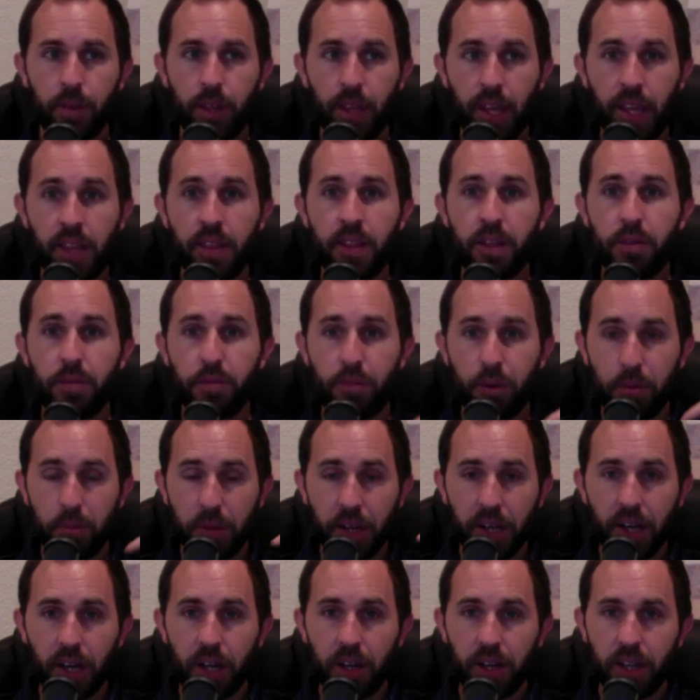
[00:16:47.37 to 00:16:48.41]
And then from
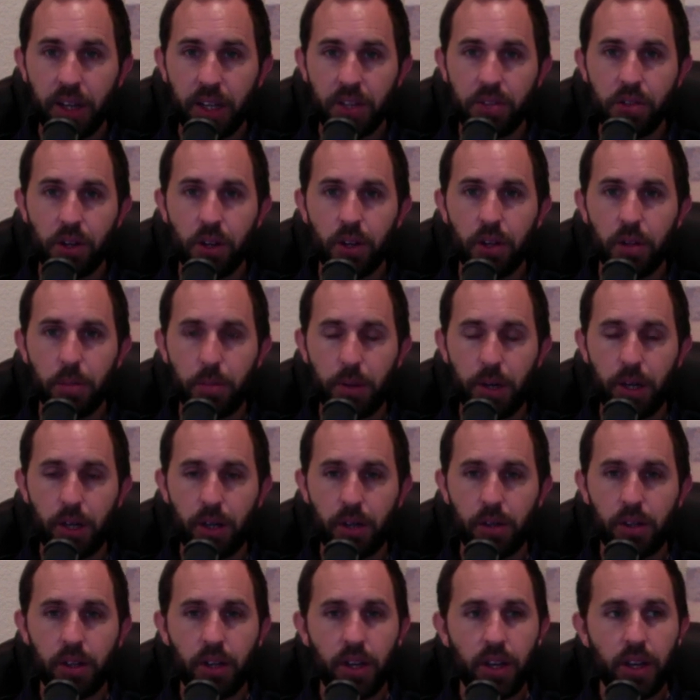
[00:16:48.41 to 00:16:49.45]
there, it's all
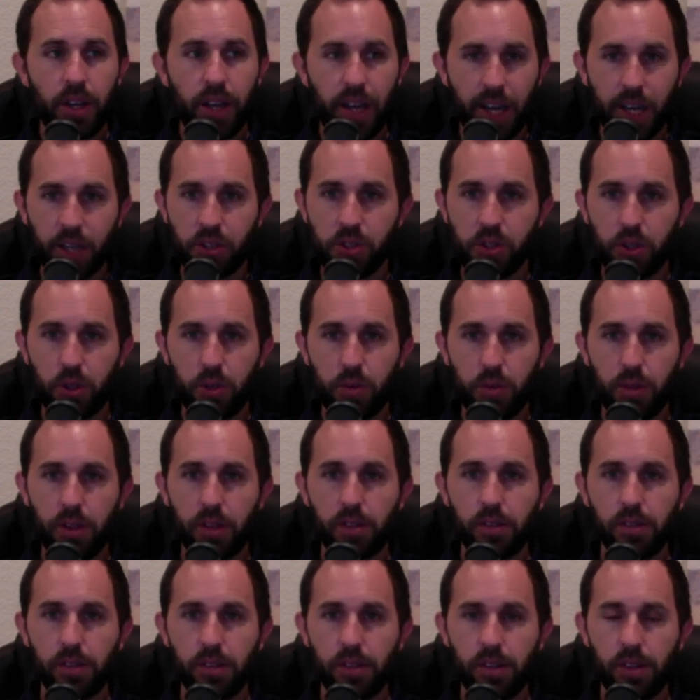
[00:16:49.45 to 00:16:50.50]
about executing.
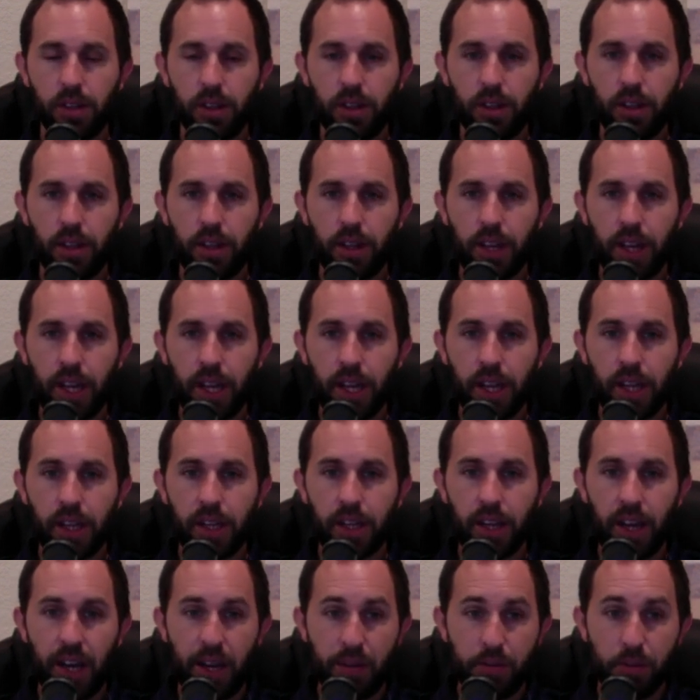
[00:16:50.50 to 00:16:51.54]

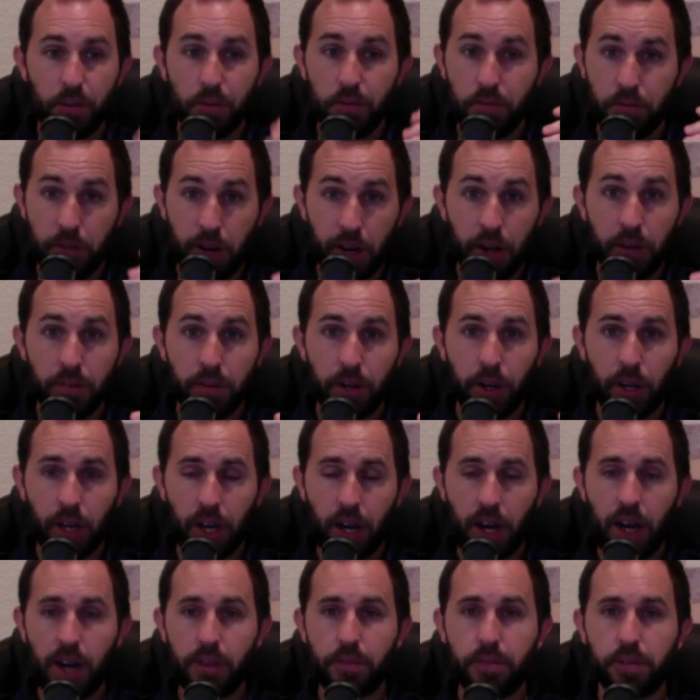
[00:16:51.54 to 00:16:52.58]
And I feel very, very
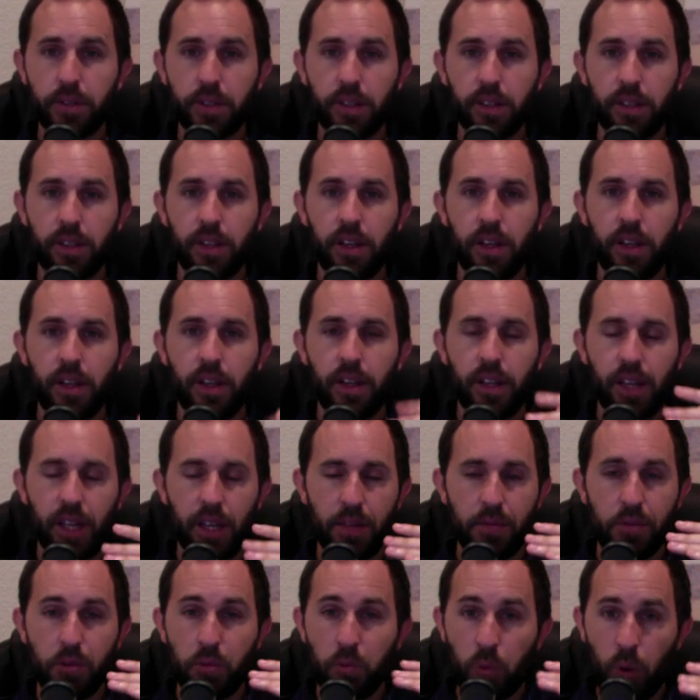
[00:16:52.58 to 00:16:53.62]
confident.
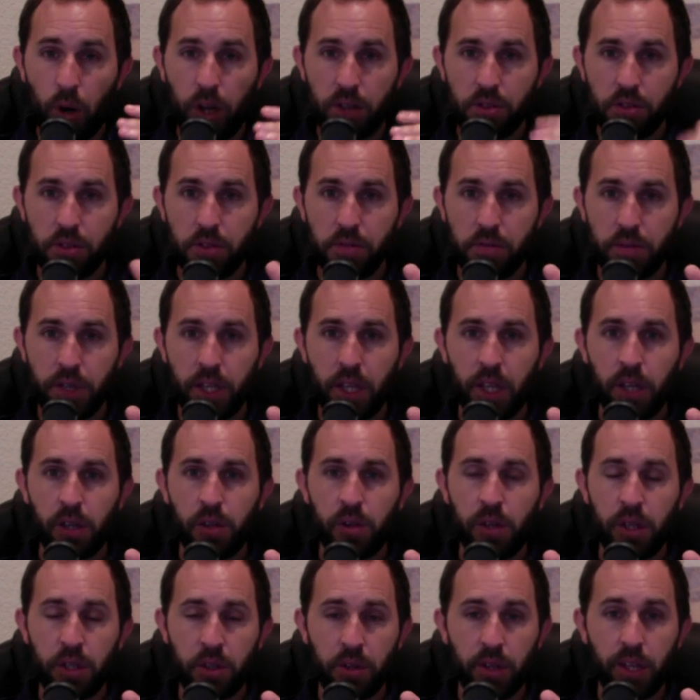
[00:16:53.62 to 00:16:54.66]
If you've watched this video
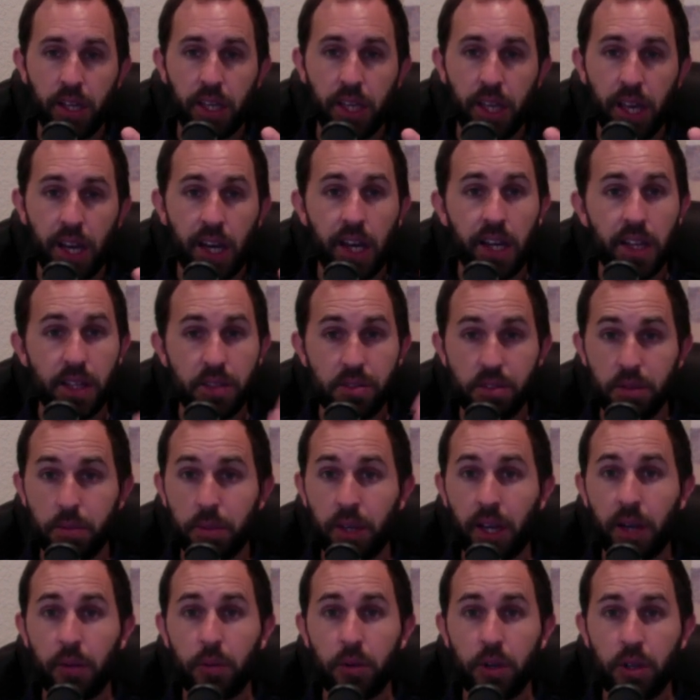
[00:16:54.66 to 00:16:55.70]
and you're like, yeah, that's
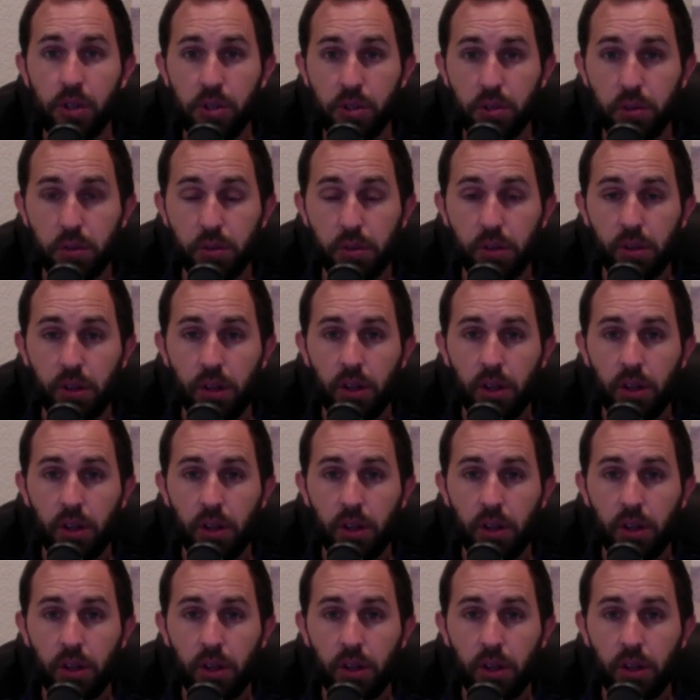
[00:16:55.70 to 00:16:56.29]
something I want to do,